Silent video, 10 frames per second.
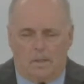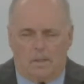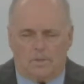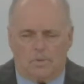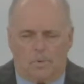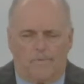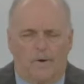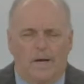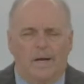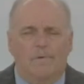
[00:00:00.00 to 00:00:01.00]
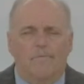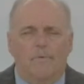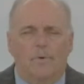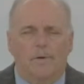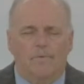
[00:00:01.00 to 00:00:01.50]
So we're forever
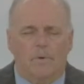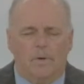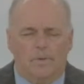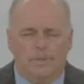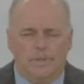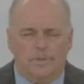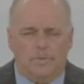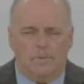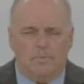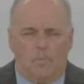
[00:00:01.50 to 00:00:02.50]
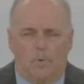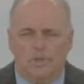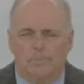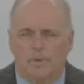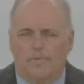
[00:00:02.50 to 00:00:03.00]
grateful, Lord Jesus Christ. We'll
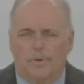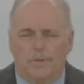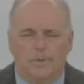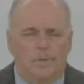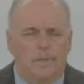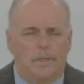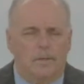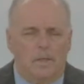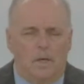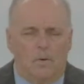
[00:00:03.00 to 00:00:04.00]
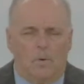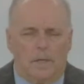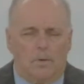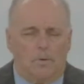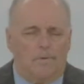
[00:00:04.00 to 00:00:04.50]
worship you for eternity. We want
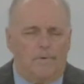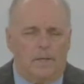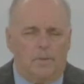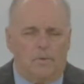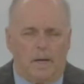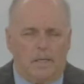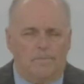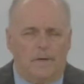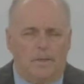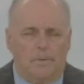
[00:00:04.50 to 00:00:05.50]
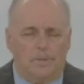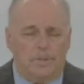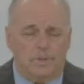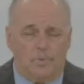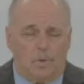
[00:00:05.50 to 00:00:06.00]
to glorify you and magnify you. And
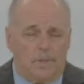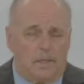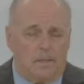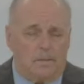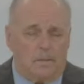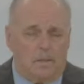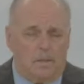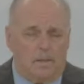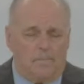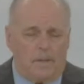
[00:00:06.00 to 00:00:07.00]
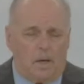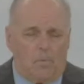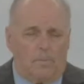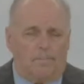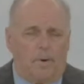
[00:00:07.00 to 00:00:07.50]
Jesus, you are the head.
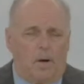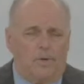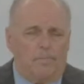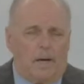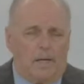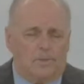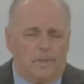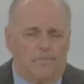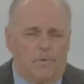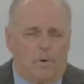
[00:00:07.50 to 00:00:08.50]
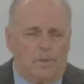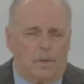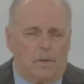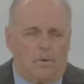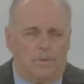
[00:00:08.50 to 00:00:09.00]
We're a part of your body. So therefore,
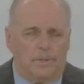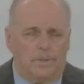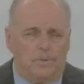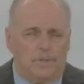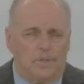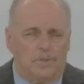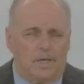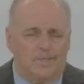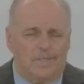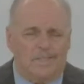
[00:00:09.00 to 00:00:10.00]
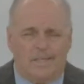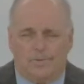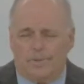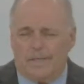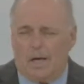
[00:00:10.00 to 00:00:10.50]
Lord Jesus, you said in John 16,
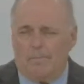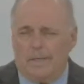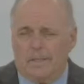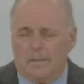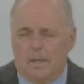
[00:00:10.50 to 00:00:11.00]
13, howbeit,